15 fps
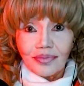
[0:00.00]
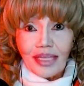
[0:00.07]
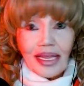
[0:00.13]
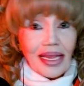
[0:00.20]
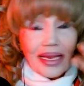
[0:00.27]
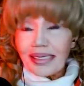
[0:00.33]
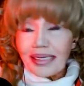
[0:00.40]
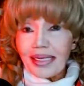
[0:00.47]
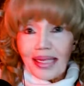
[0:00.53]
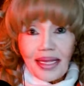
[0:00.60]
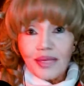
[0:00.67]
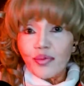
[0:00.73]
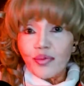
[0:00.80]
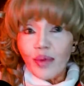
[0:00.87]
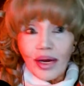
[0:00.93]
aired
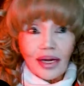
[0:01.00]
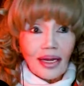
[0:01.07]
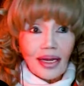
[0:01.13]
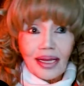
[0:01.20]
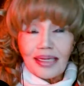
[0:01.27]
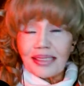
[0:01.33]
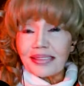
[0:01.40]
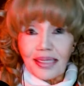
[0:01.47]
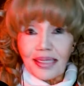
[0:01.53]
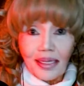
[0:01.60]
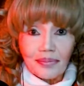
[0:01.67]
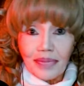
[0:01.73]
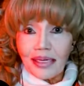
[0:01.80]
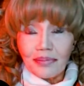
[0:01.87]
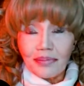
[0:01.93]
anywhere,
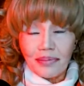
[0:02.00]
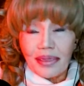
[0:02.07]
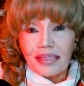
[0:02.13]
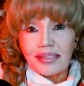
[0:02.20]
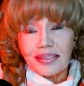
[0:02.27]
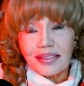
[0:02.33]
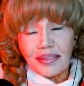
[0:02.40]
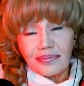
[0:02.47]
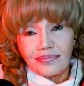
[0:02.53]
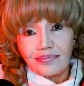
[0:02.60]
anytime, any place.